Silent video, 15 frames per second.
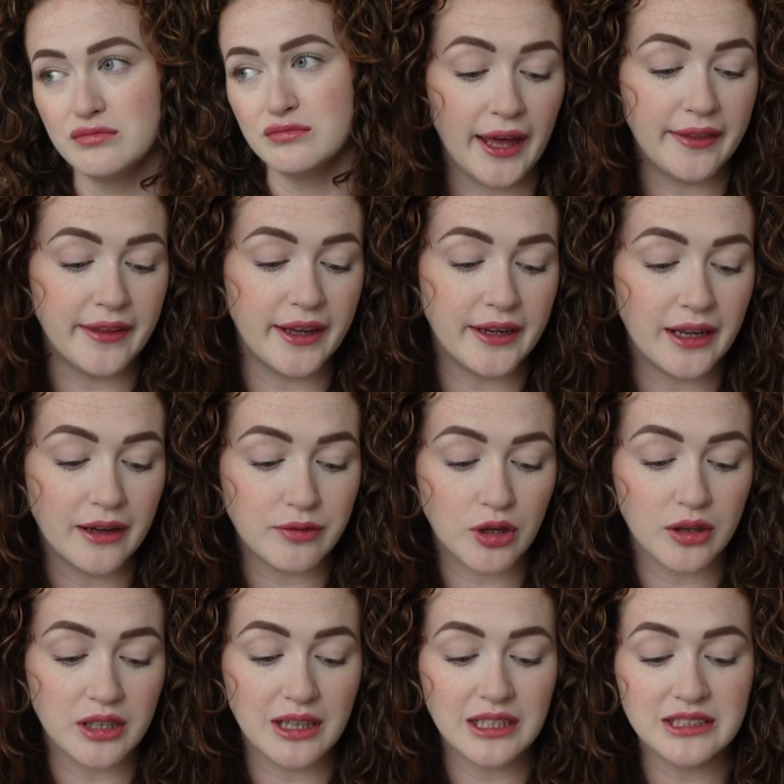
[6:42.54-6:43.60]
And then I've
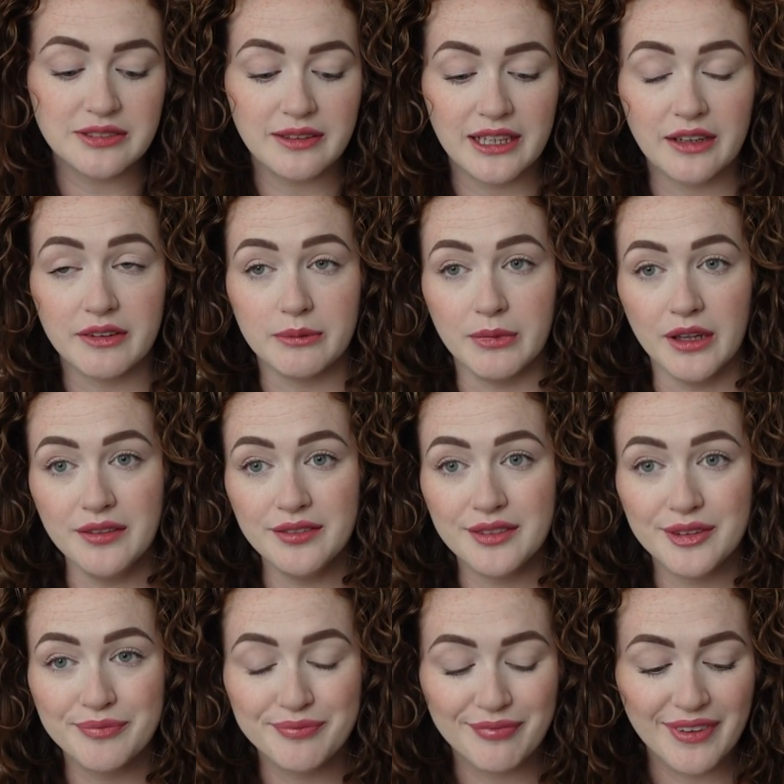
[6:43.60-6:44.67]
got the last flight of the
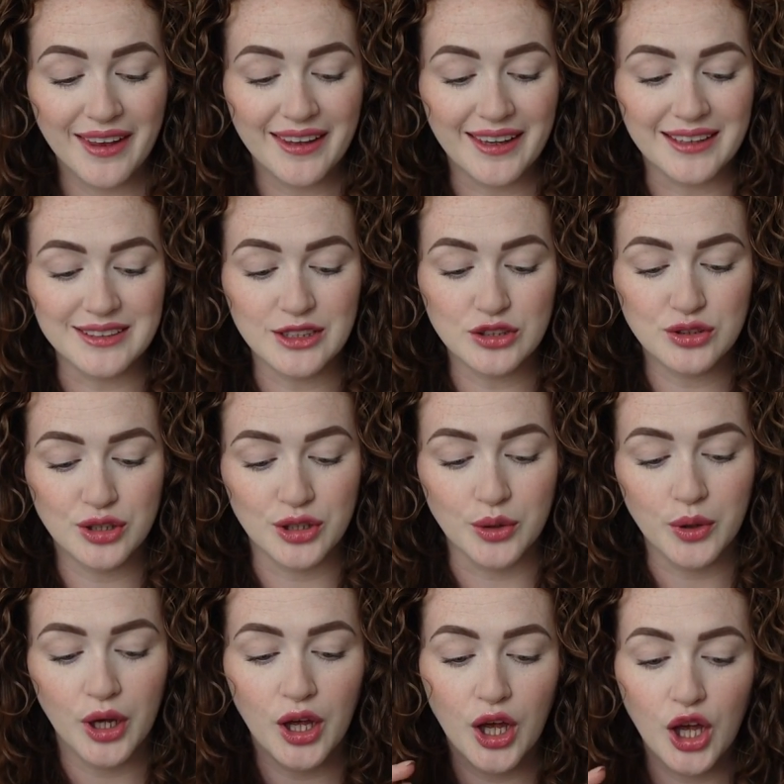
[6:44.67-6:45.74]
month is
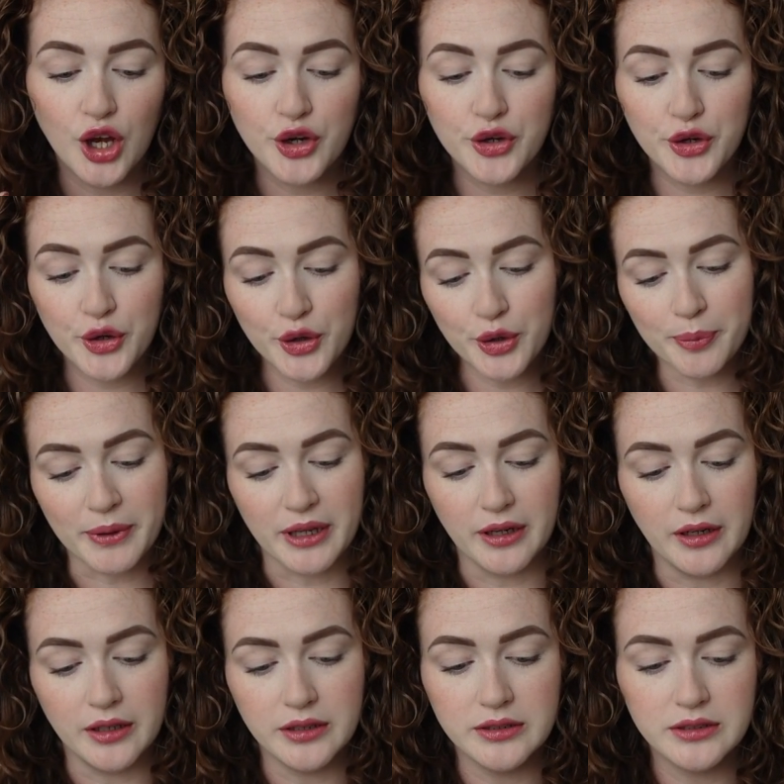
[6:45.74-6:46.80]
to
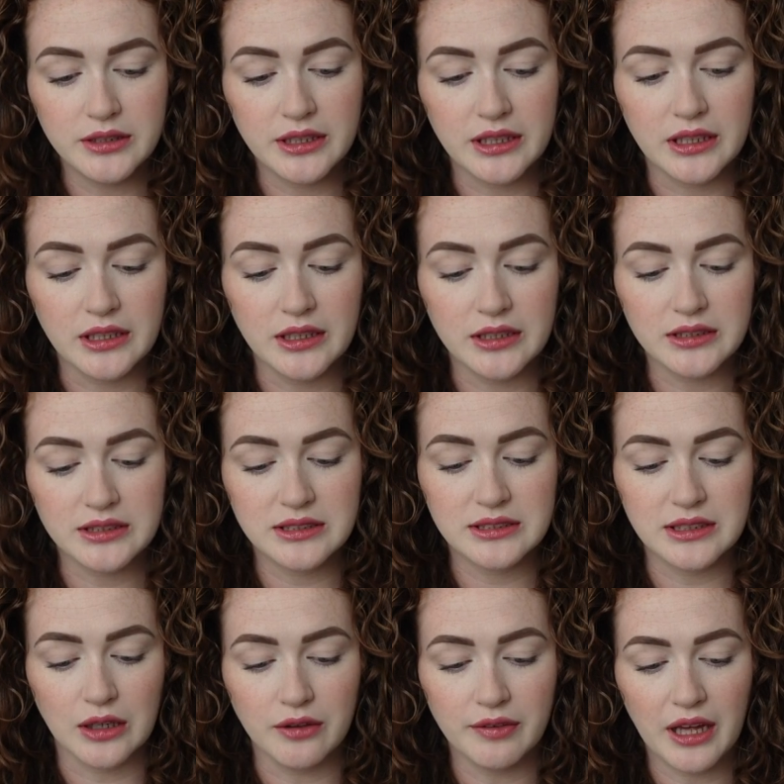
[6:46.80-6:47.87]
Durban in
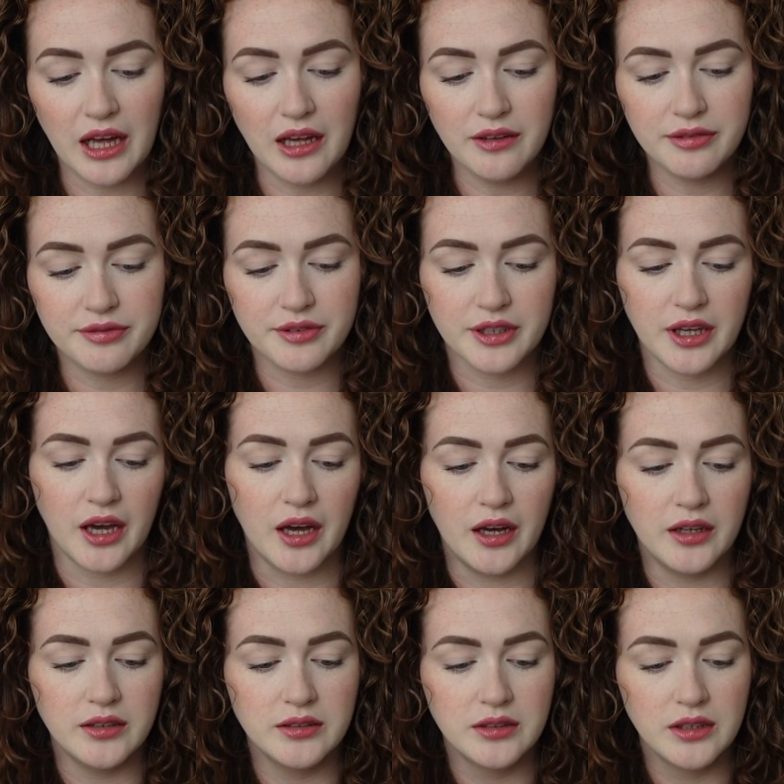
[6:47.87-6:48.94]
South Africa.